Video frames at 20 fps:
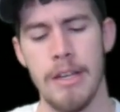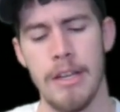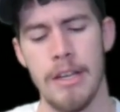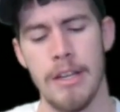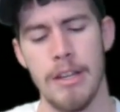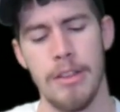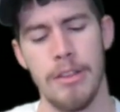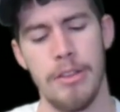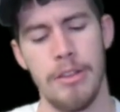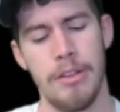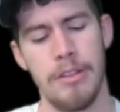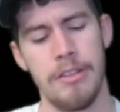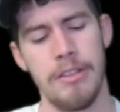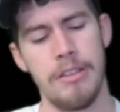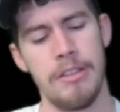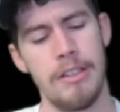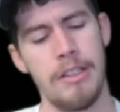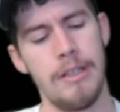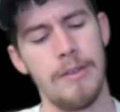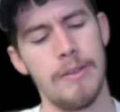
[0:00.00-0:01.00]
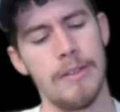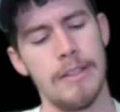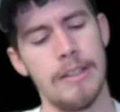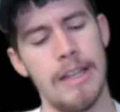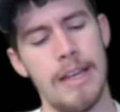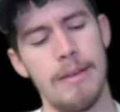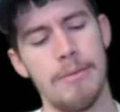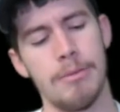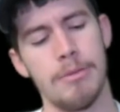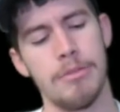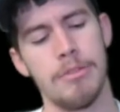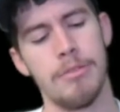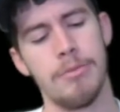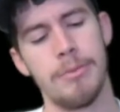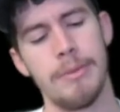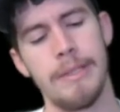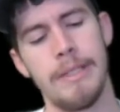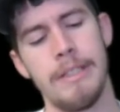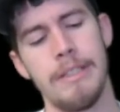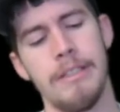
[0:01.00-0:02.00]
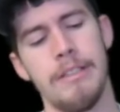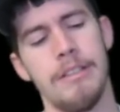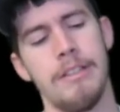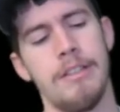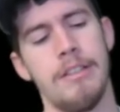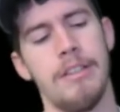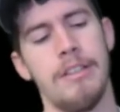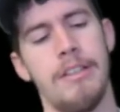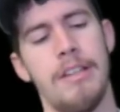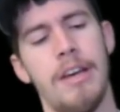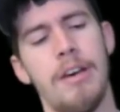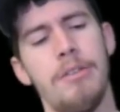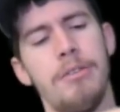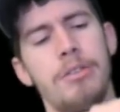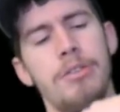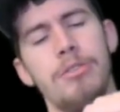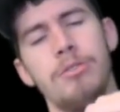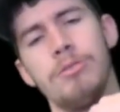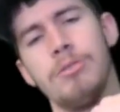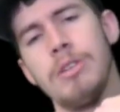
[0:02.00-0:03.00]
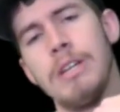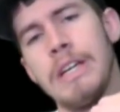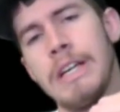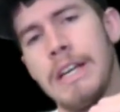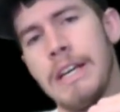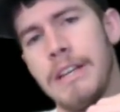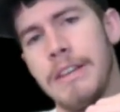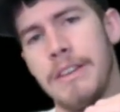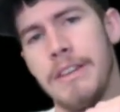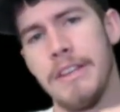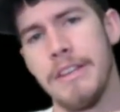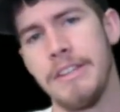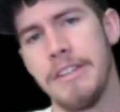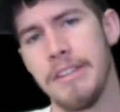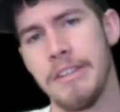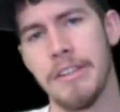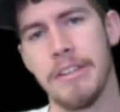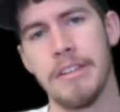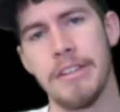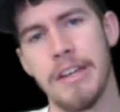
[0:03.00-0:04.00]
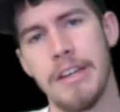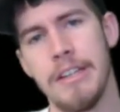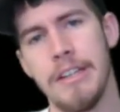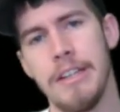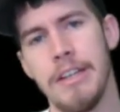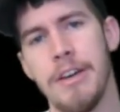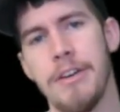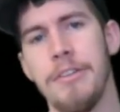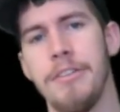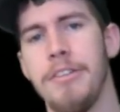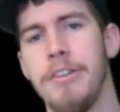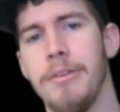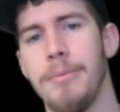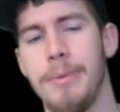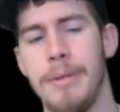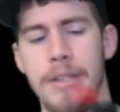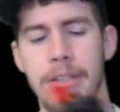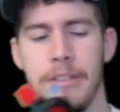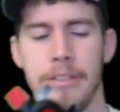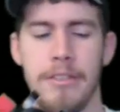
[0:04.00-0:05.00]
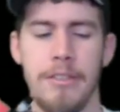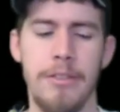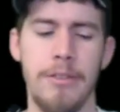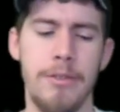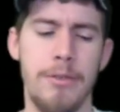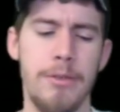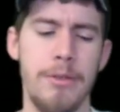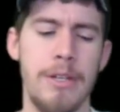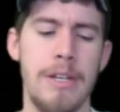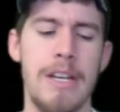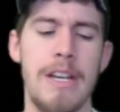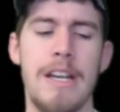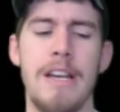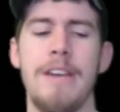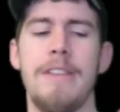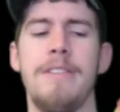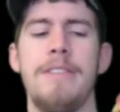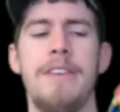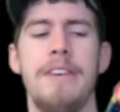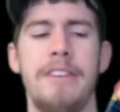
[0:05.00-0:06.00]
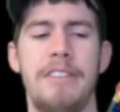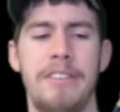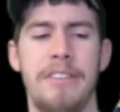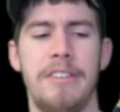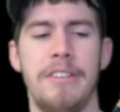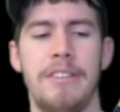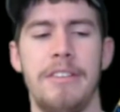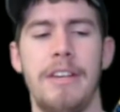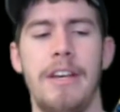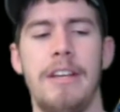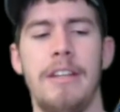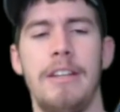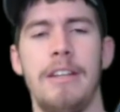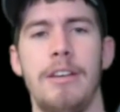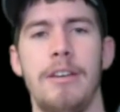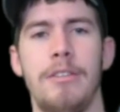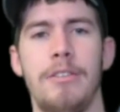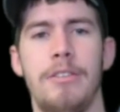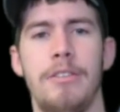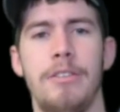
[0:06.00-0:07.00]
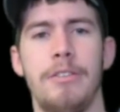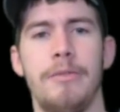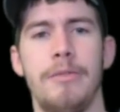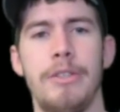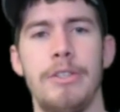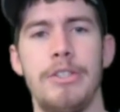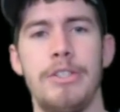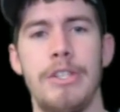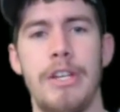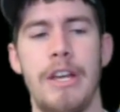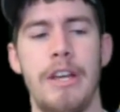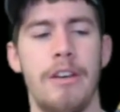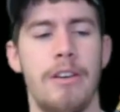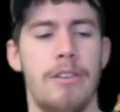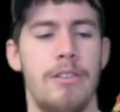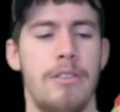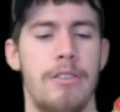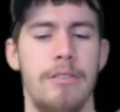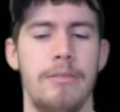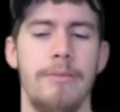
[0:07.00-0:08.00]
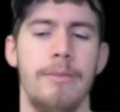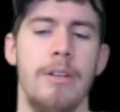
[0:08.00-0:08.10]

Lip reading: This is even labeled to tell you this is a side that goes to your PSU. This is a side that goes to your VGA card.